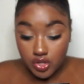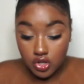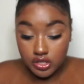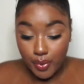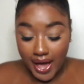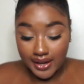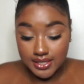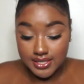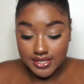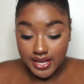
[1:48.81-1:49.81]
On the back
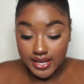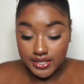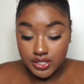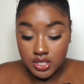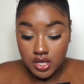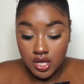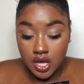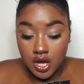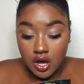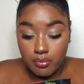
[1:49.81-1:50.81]
it says
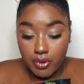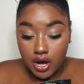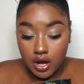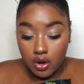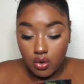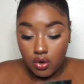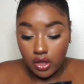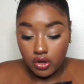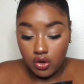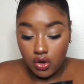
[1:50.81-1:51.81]
Mongongo
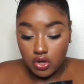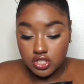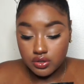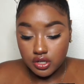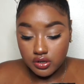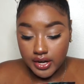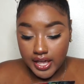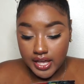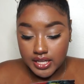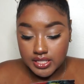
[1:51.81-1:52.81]
oil, also known
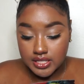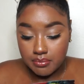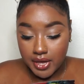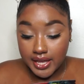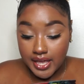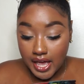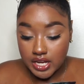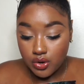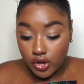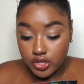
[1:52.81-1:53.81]
as
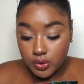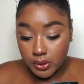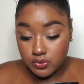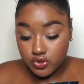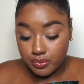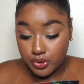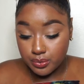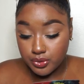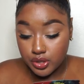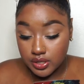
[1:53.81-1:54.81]
Manketti oil comes from
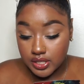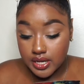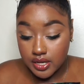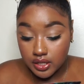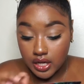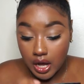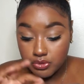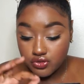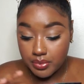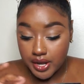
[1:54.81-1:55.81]
the
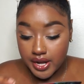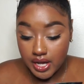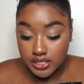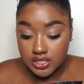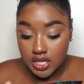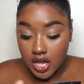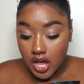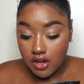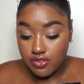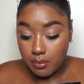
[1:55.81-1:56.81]
comes from the nuts
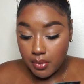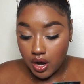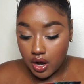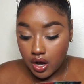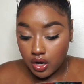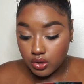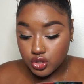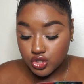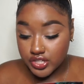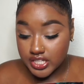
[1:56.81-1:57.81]
of the mongongo
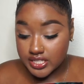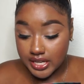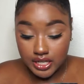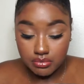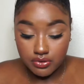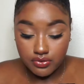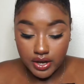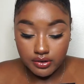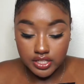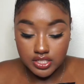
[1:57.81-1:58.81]
trees that can be
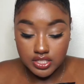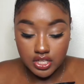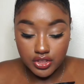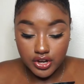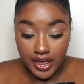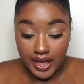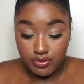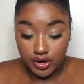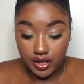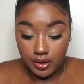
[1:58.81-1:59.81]
found in southern
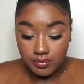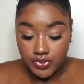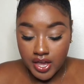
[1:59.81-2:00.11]
Africa.